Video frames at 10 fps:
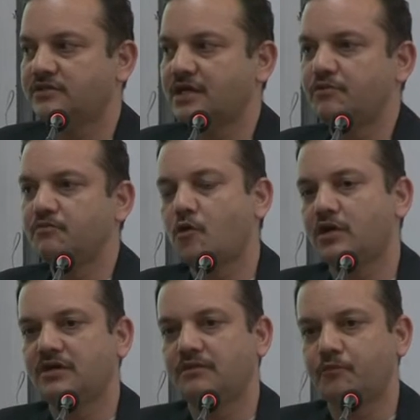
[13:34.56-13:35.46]
some
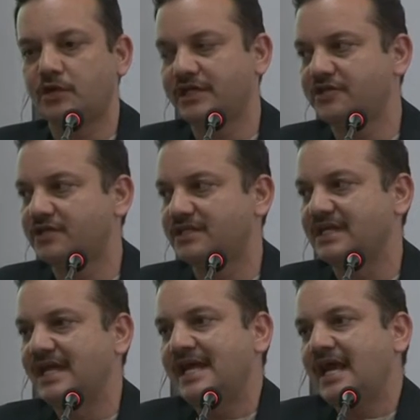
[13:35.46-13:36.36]
important
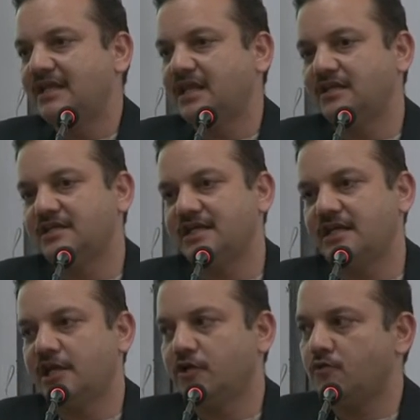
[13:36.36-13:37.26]
politicians, and then they
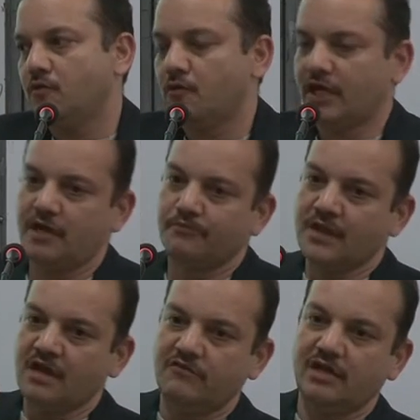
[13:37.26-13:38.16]
say okay,
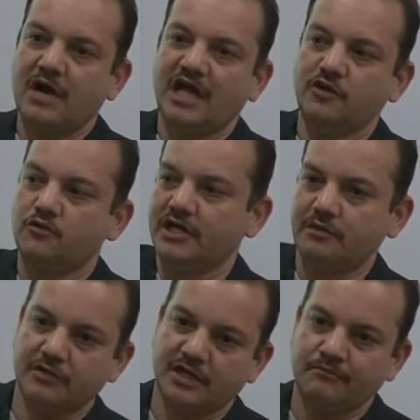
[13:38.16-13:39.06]
we'll buy you a
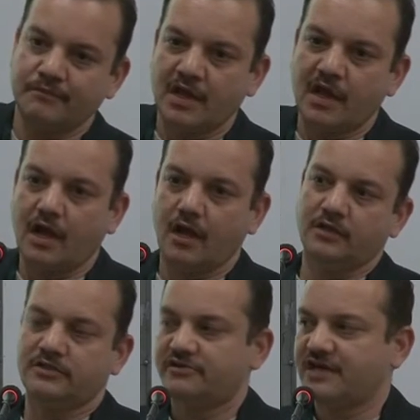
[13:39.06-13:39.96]
tipper.
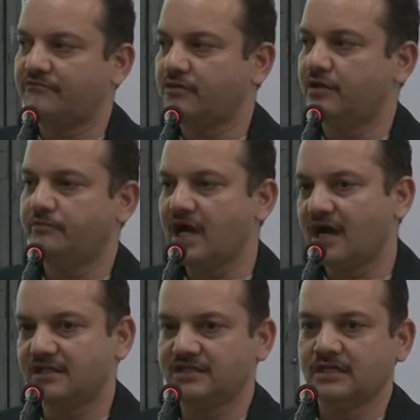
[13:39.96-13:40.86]
The driver will be
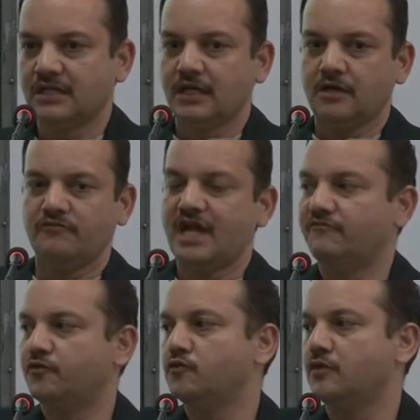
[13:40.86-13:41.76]
ours. We
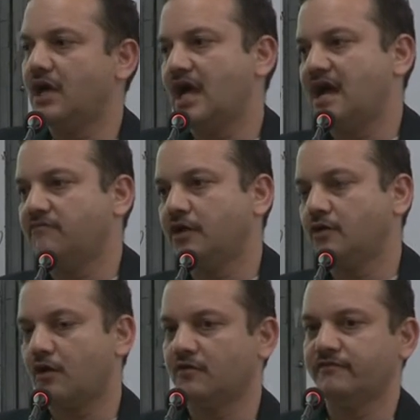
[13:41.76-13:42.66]
have to have a
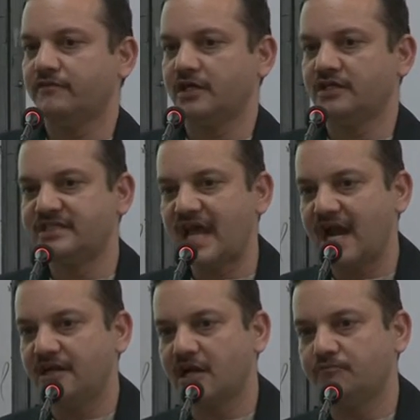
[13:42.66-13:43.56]
lot of
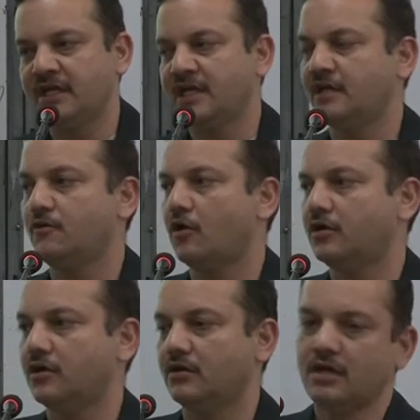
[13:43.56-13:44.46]
sand coming in,
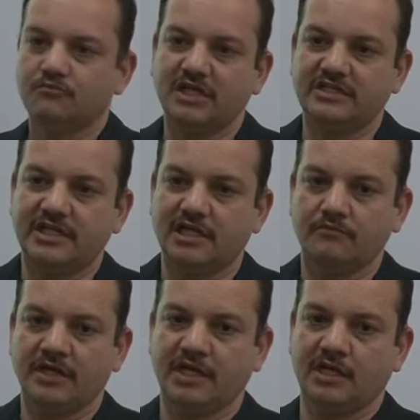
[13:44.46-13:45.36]
or bajri
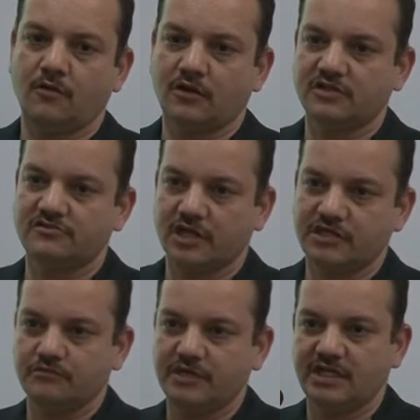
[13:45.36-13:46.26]
coming in, or
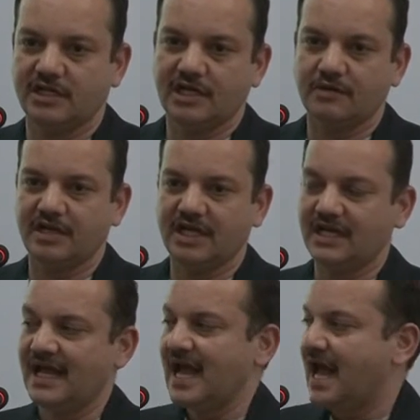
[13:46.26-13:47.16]
construction material coming
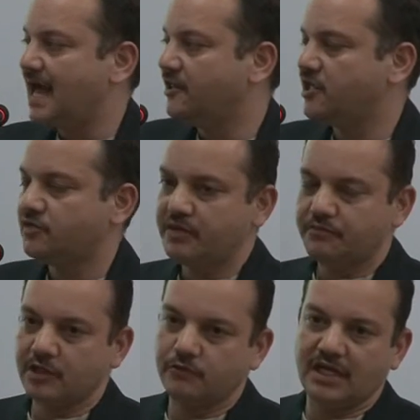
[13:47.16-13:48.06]
in, and these
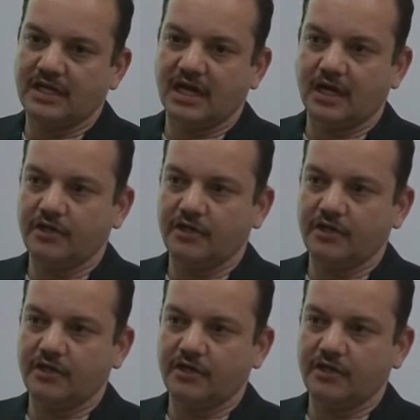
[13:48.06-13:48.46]
people will,